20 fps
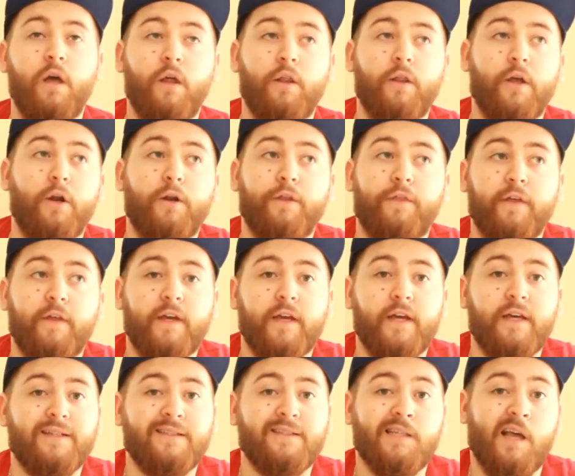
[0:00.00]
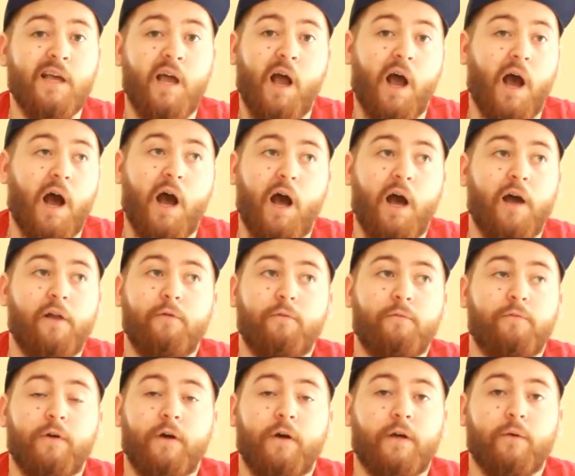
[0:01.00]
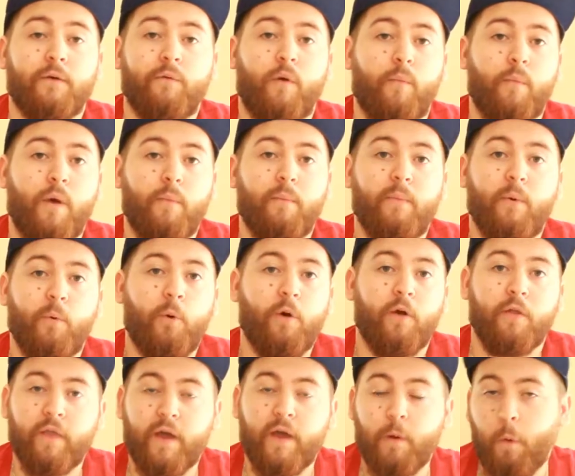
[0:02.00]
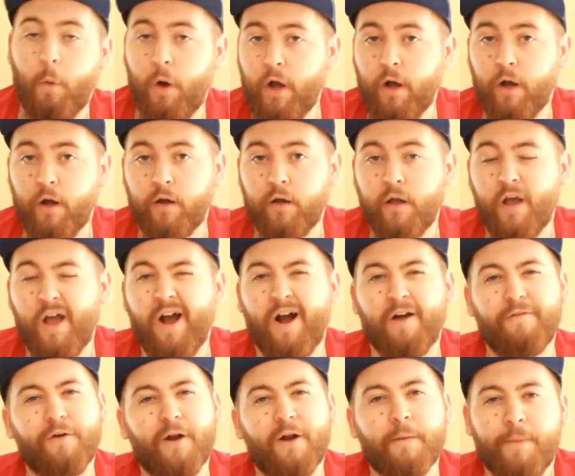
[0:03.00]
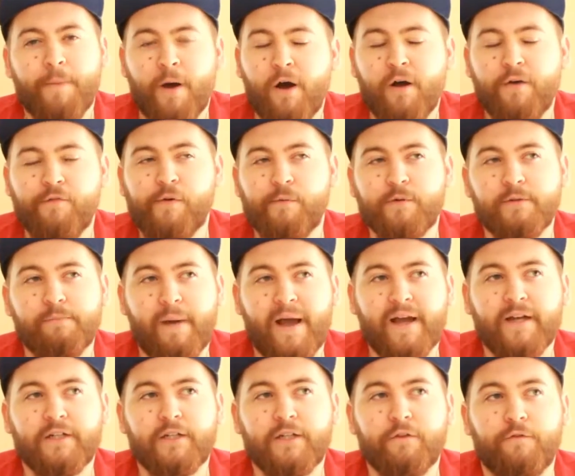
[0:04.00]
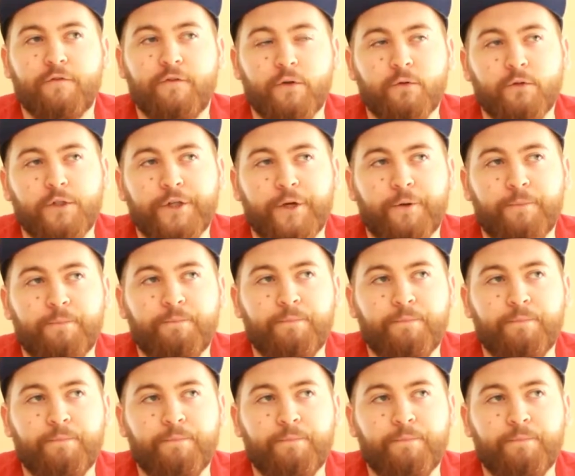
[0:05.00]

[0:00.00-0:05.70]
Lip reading: The only thing is, I don't fucking remember what they were. I feel like part of it was Back to the Future.